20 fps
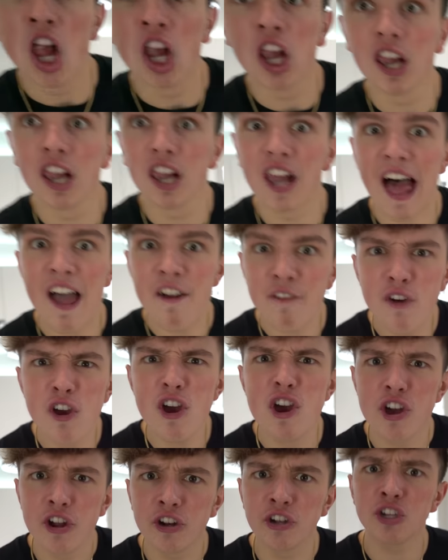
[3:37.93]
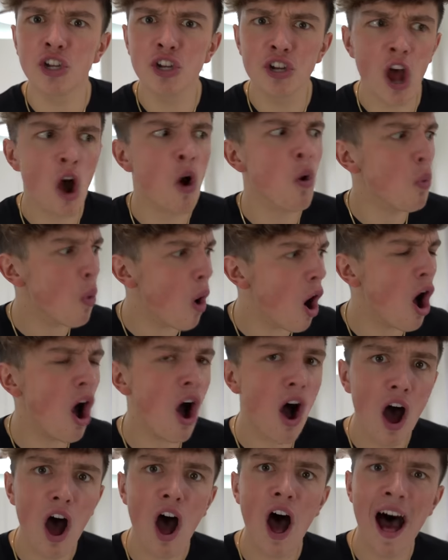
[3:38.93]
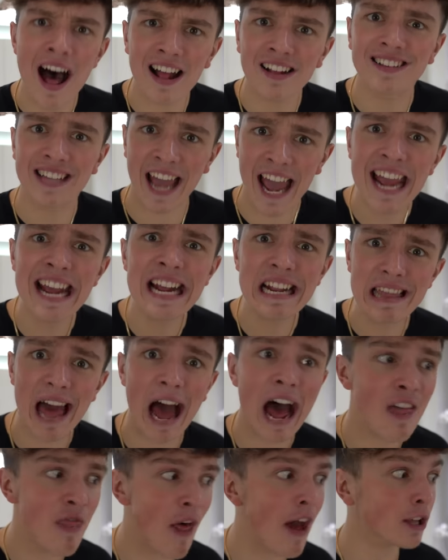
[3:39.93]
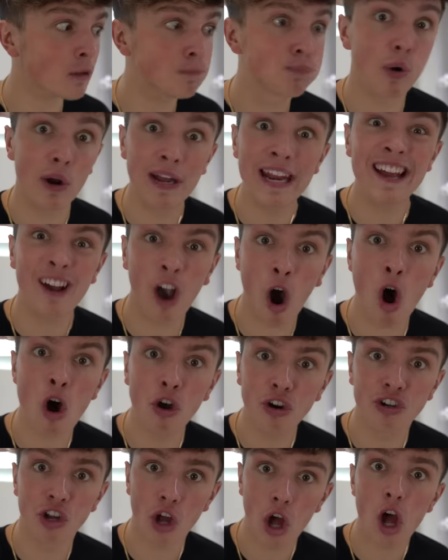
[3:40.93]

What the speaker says: 11. You know what? I'll take that. That's pretty good.